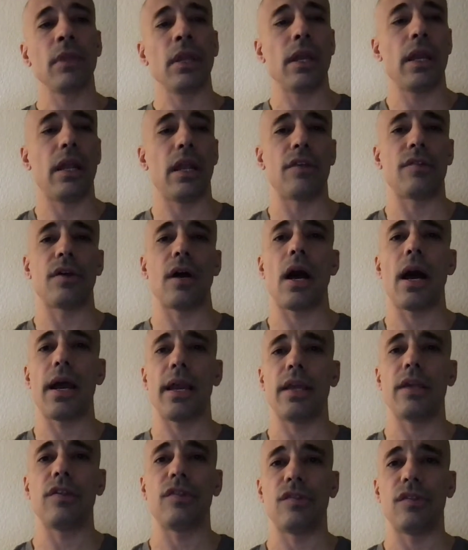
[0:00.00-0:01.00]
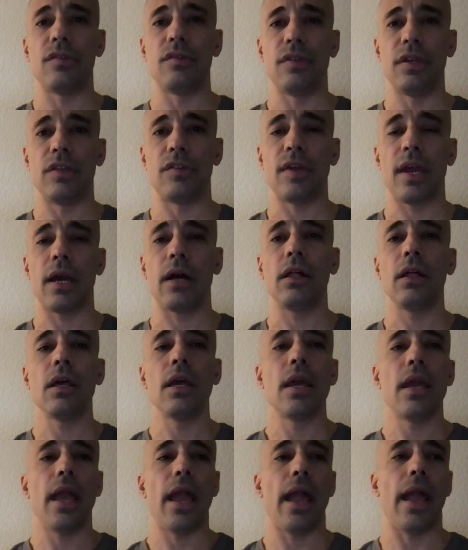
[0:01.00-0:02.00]
It has the highest detail,
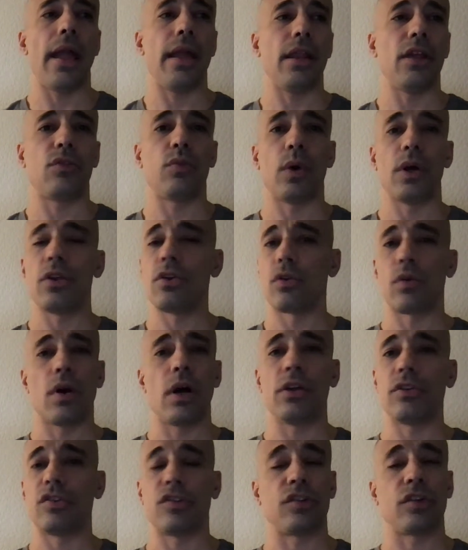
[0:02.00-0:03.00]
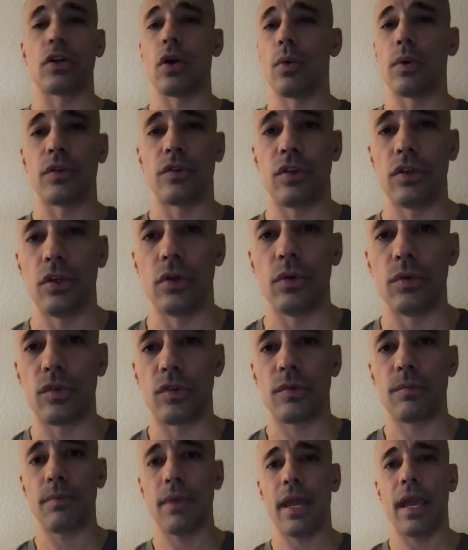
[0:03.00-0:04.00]
and it's what neurologists are going to
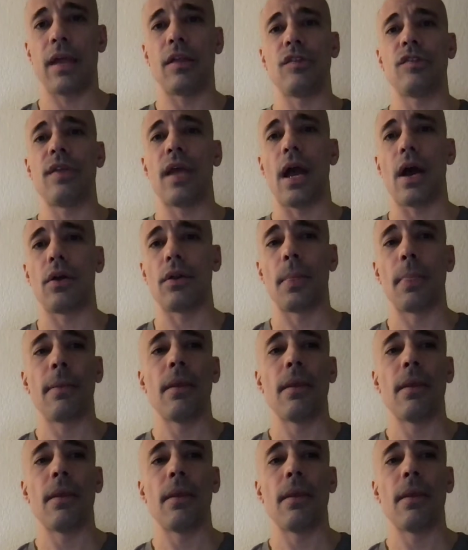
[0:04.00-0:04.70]
use, hands down.